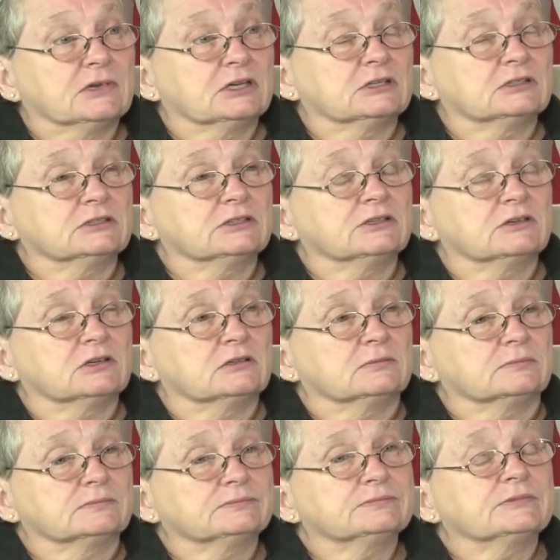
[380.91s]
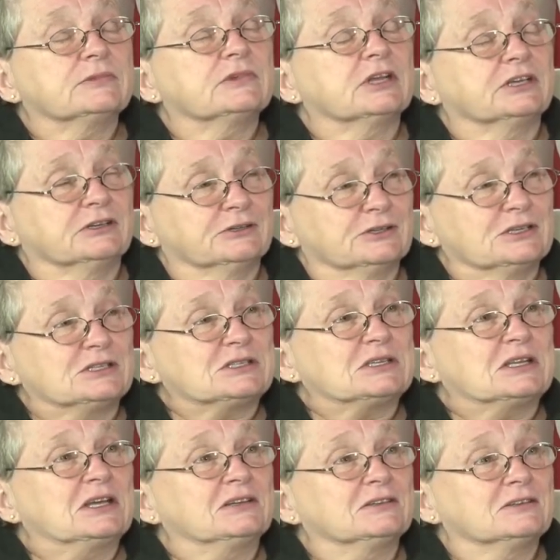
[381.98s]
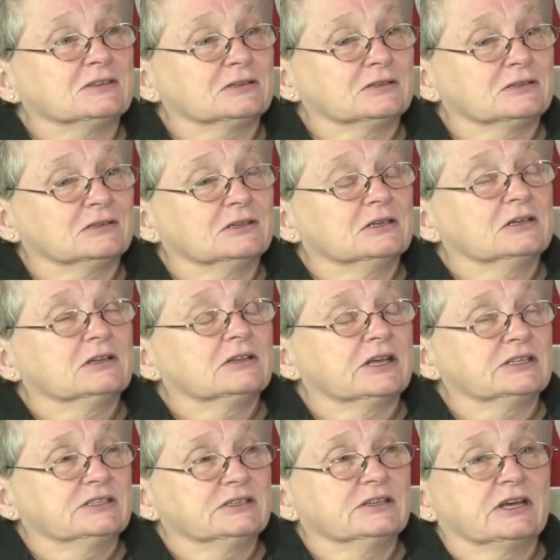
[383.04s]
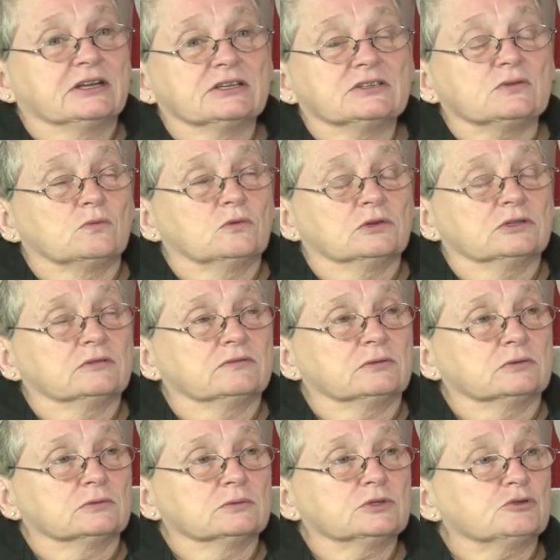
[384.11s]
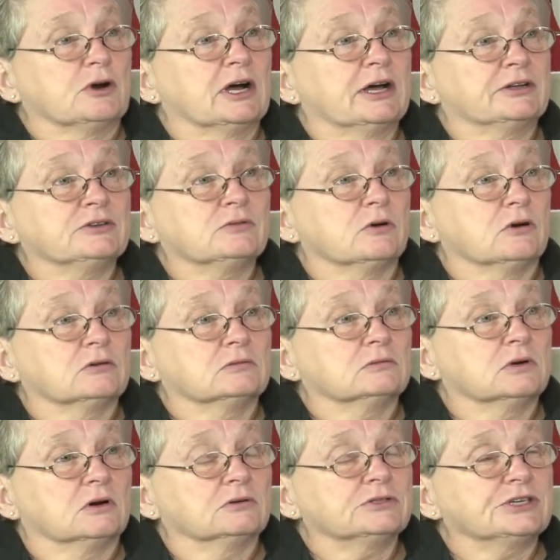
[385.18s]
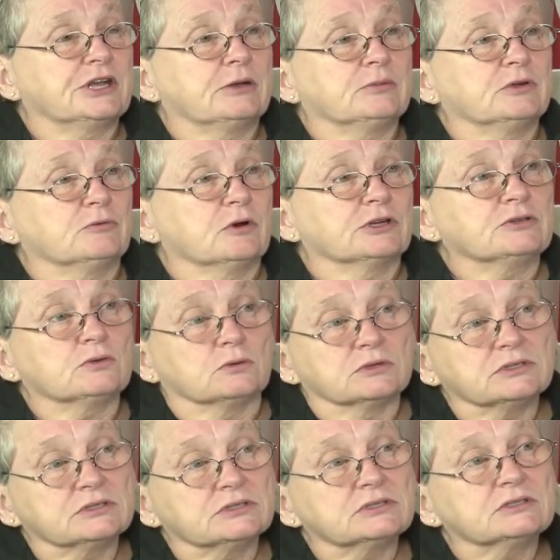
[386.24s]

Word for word: And uh, thank goodness that uh, they did that. It's a wonderful shrine to our, our champion racehorses.